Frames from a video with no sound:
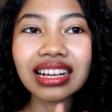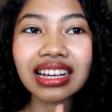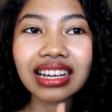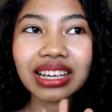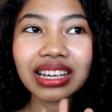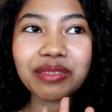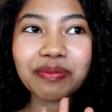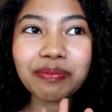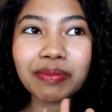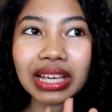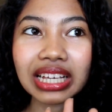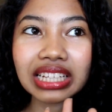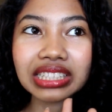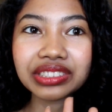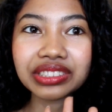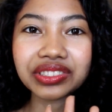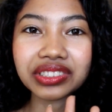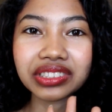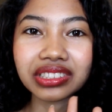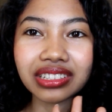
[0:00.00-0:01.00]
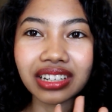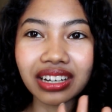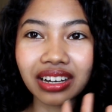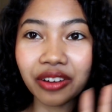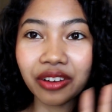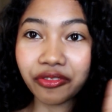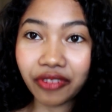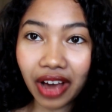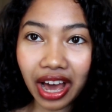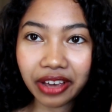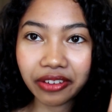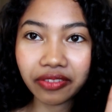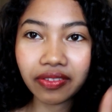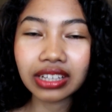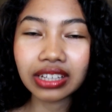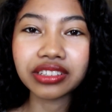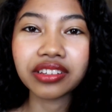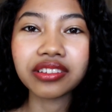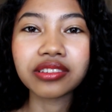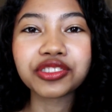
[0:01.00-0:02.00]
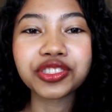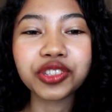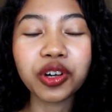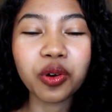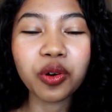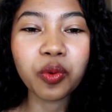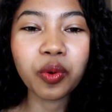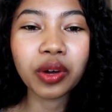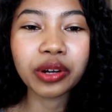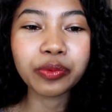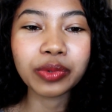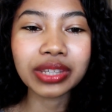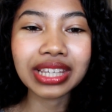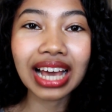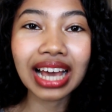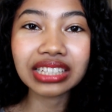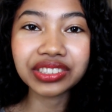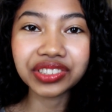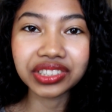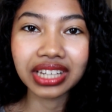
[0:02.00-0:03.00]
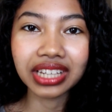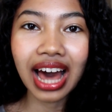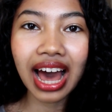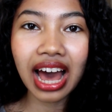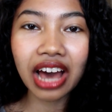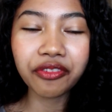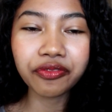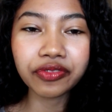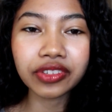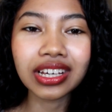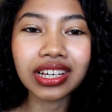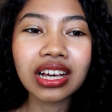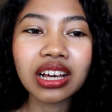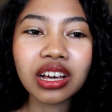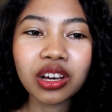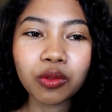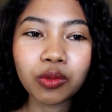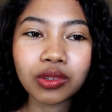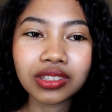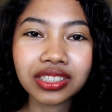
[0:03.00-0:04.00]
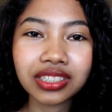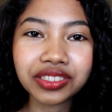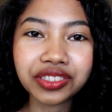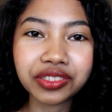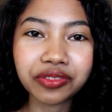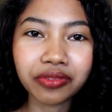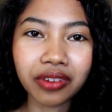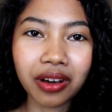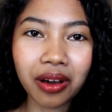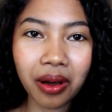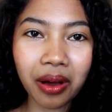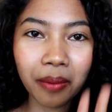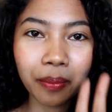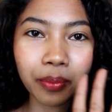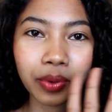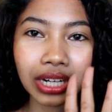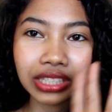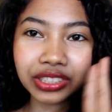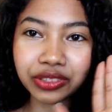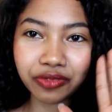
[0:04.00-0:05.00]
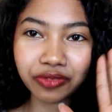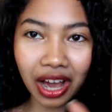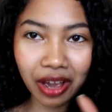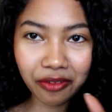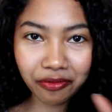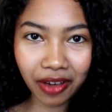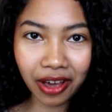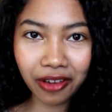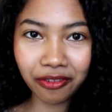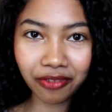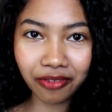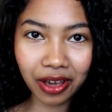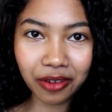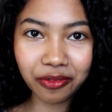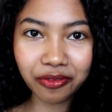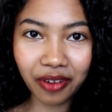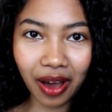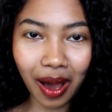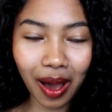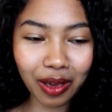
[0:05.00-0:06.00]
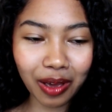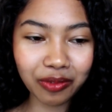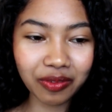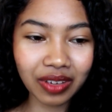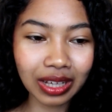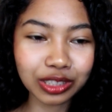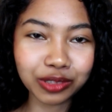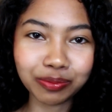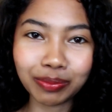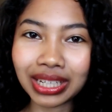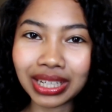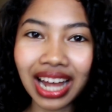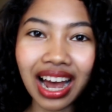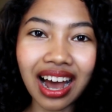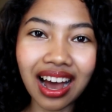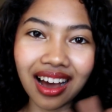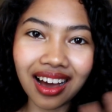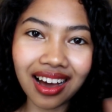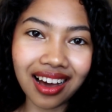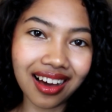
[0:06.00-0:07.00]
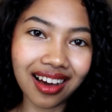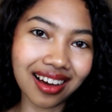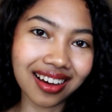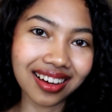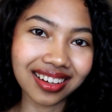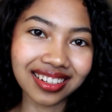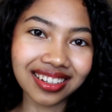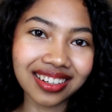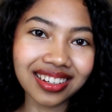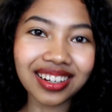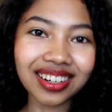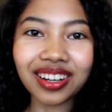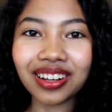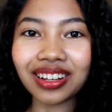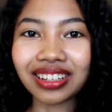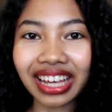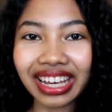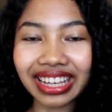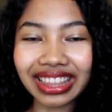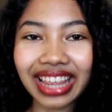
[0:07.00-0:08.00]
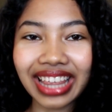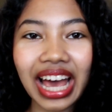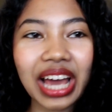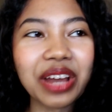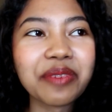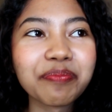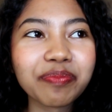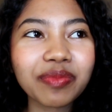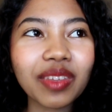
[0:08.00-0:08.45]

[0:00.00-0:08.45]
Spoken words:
It means five. So when we text laughed, we just press 5555. It means ha ha ha, like that.